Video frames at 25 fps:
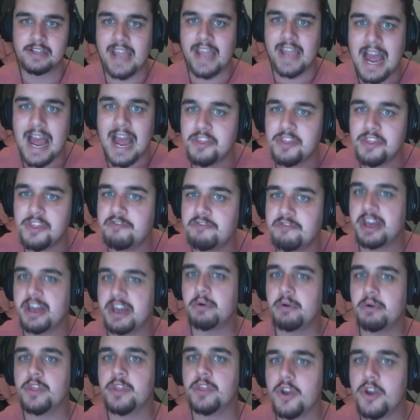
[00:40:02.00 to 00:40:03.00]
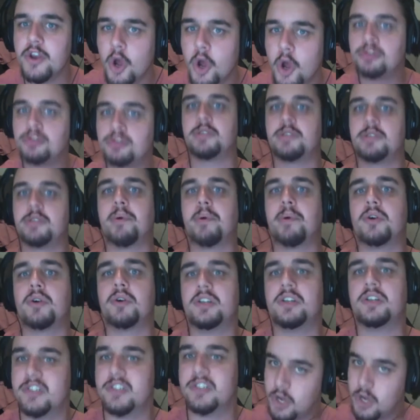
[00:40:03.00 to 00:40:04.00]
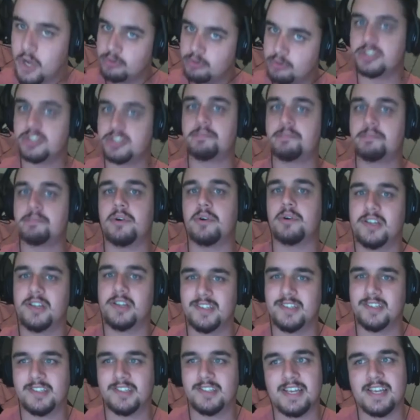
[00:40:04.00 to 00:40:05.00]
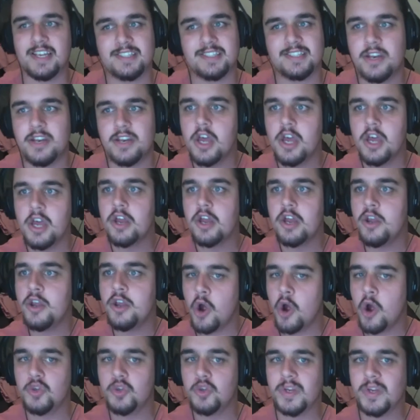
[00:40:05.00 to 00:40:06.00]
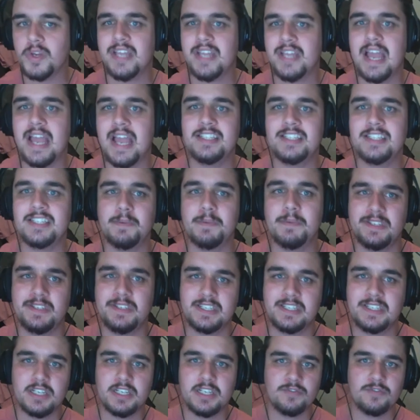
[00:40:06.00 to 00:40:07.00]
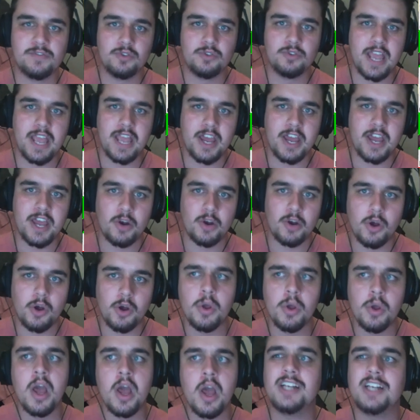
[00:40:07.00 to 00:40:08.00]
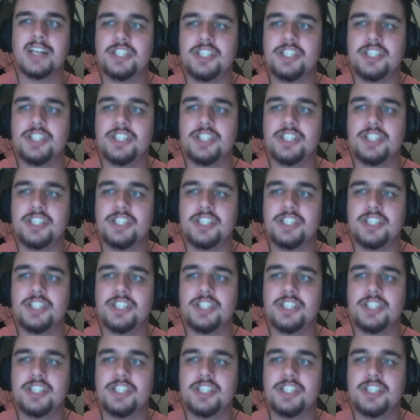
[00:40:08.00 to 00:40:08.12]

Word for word: They had the veteran that knows the Broncos' success, that knows what it takes to be successful in the NRL,